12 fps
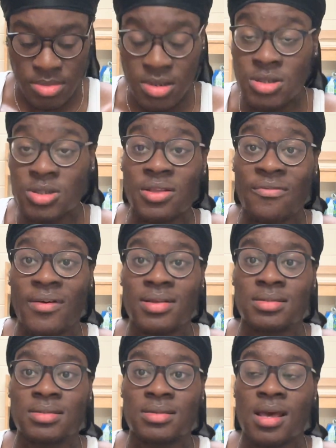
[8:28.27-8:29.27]
certain
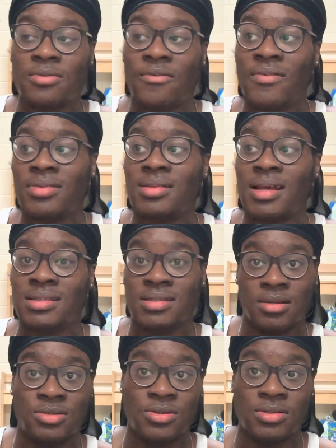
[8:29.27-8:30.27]
events and within the
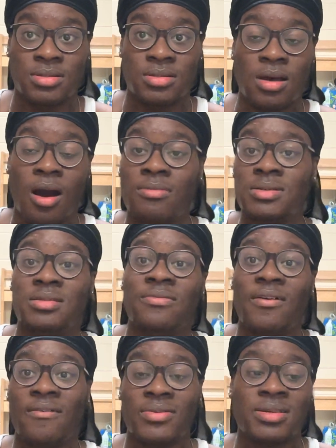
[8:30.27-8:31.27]
1900s, obviously
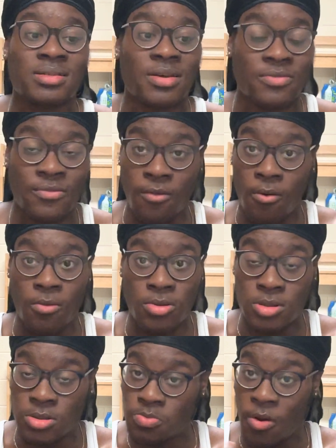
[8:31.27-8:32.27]
very, very times with
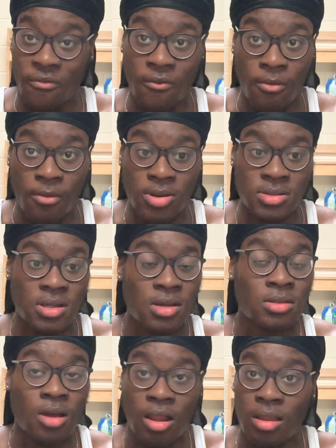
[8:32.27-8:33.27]
both world wars,
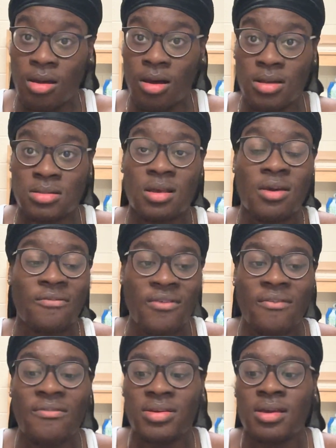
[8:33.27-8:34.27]
the Holocaust,
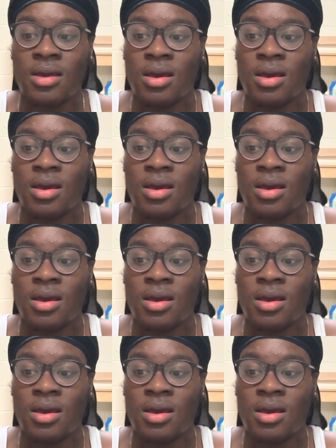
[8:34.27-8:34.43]
very, very